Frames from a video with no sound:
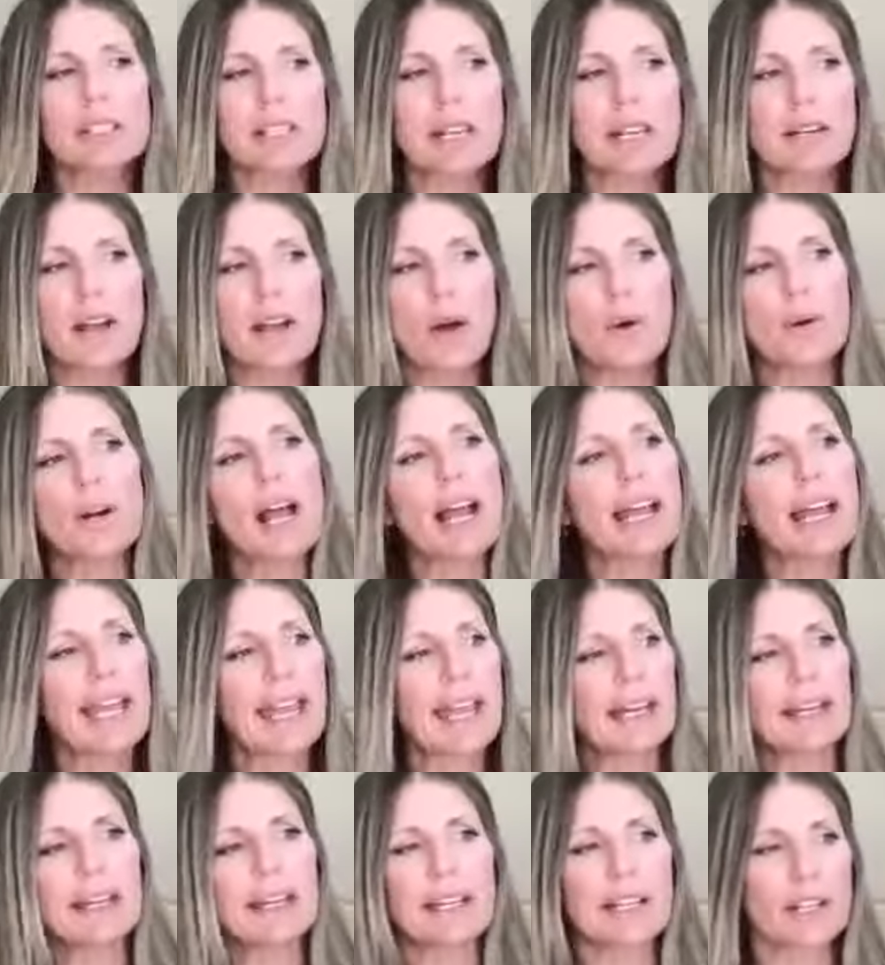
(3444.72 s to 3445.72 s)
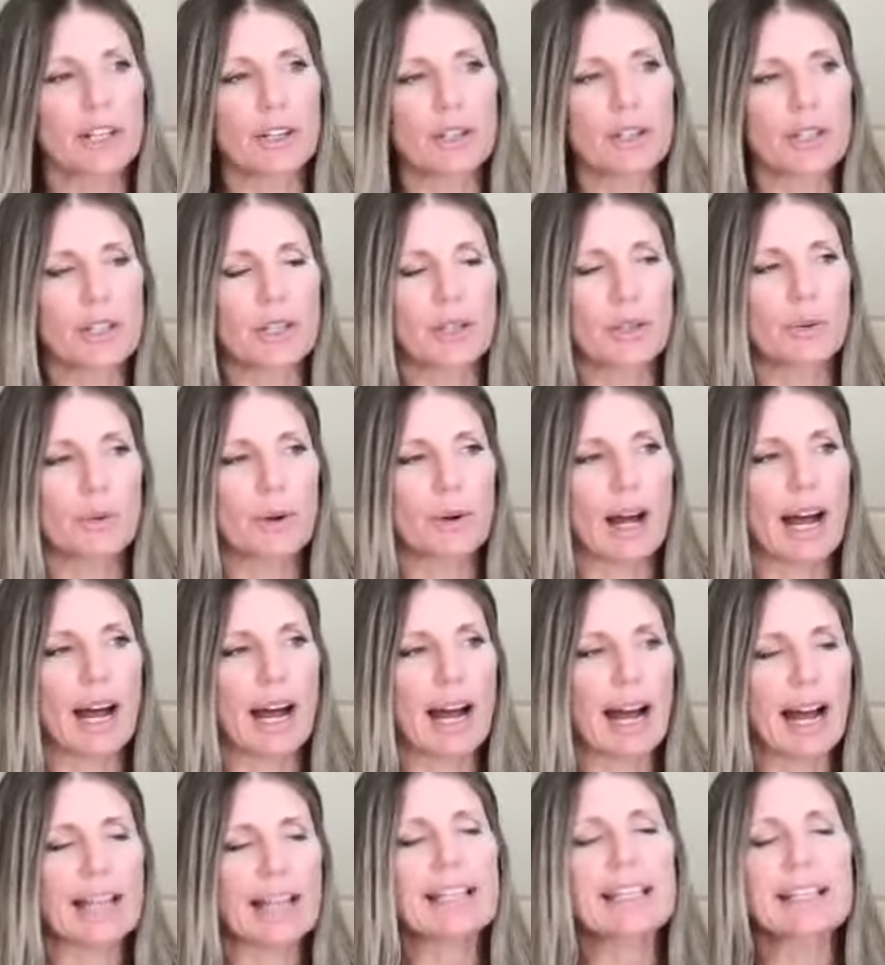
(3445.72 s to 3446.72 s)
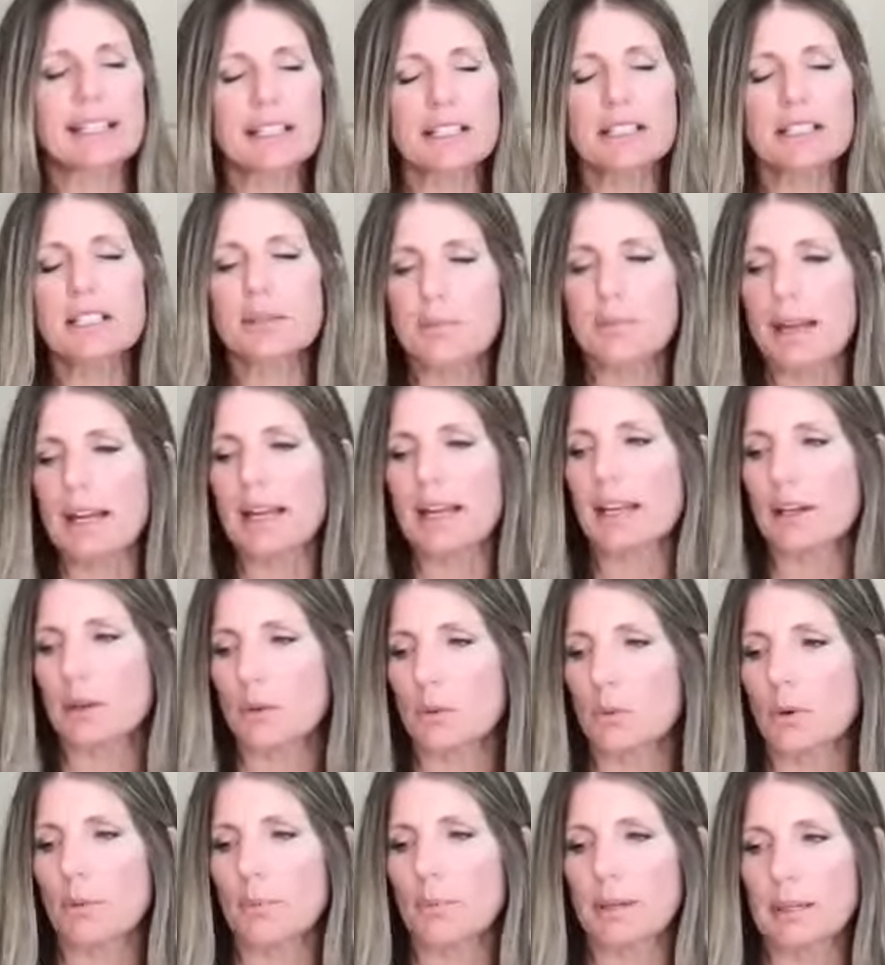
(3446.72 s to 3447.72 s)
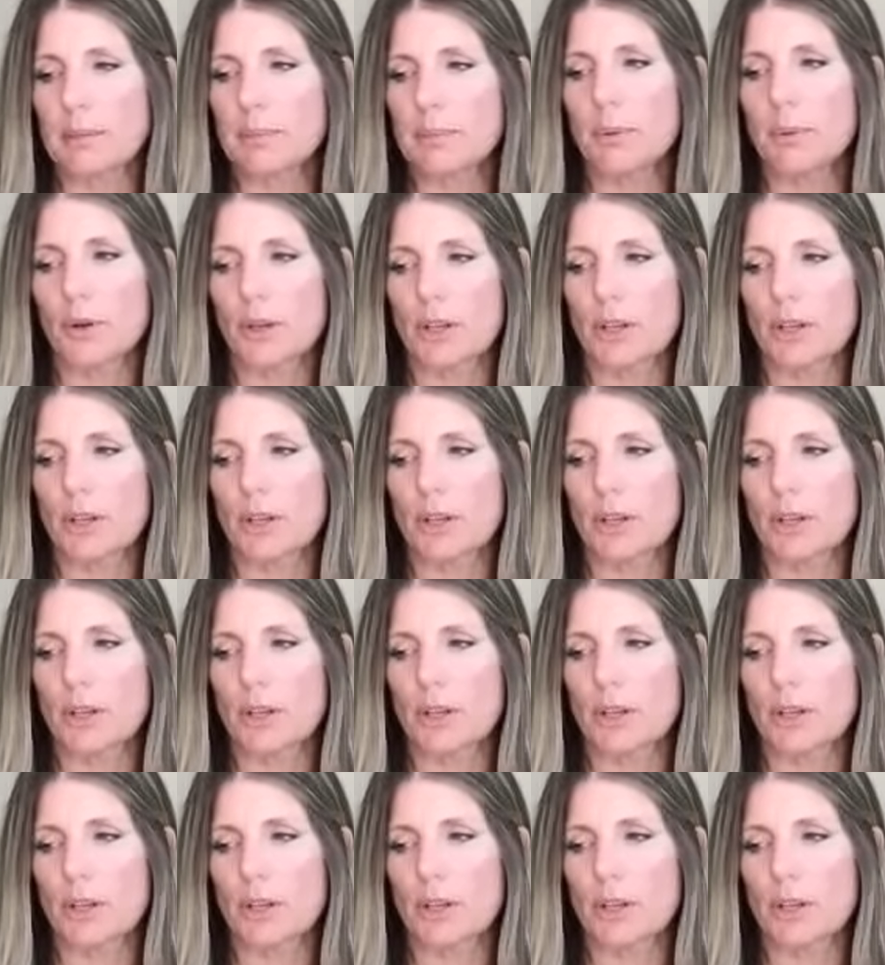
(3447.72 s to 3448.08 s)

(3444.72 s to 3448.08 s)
say no, and I can't hear you. I needed to make it where people